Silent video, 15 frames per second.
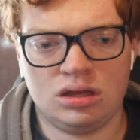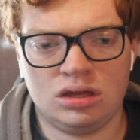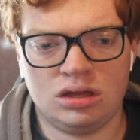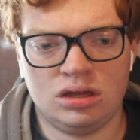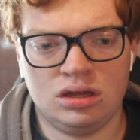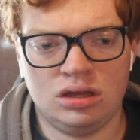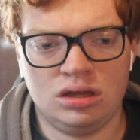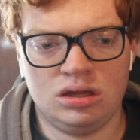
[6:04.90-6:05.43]

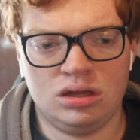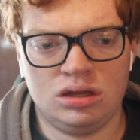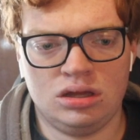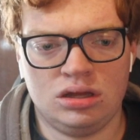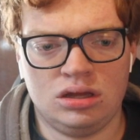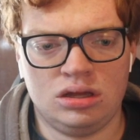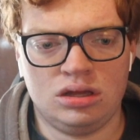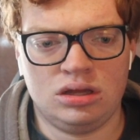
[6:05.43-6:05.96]
Find them,
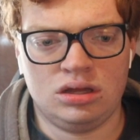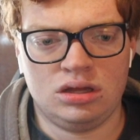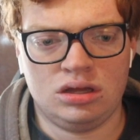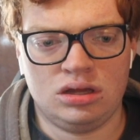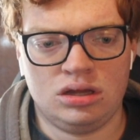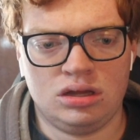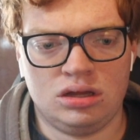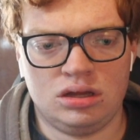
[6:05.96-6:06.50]
capture
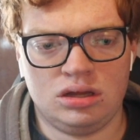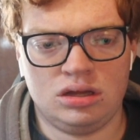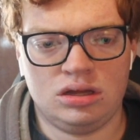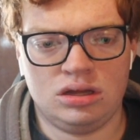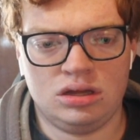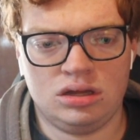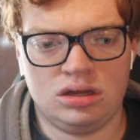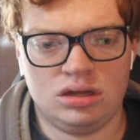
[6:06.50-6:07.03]
them.
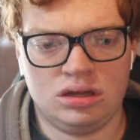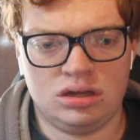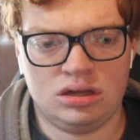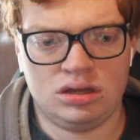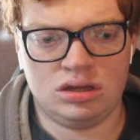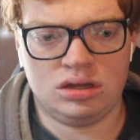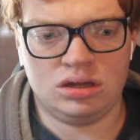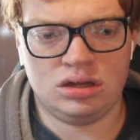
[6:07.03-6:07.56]
Yes,
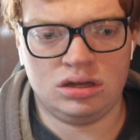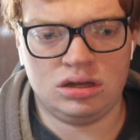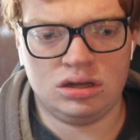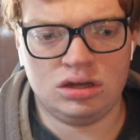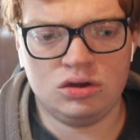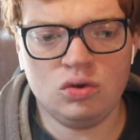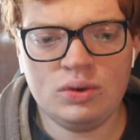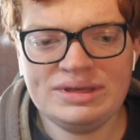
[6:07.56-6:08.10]
Hawkman.
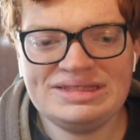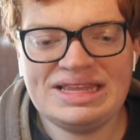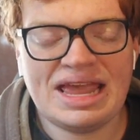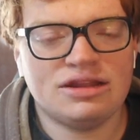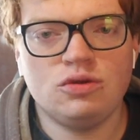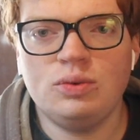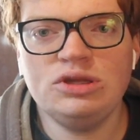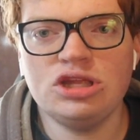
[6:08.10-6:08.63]
Who is
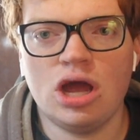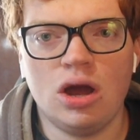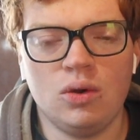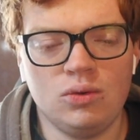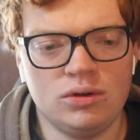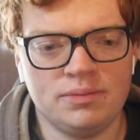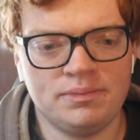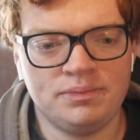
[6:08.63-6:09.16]
that? Do we know?
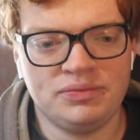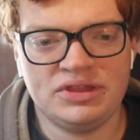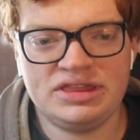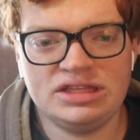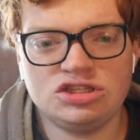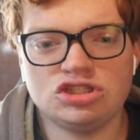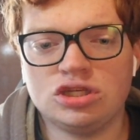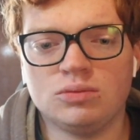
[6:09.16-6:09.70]
Marinette.
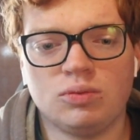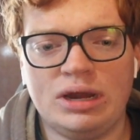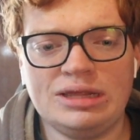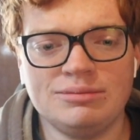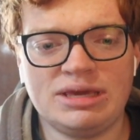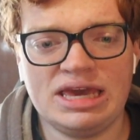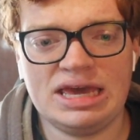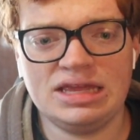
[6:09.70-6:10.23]
This is some
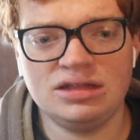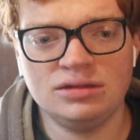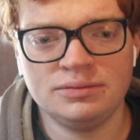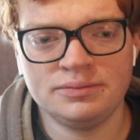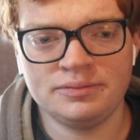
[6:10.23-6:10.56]
random kid.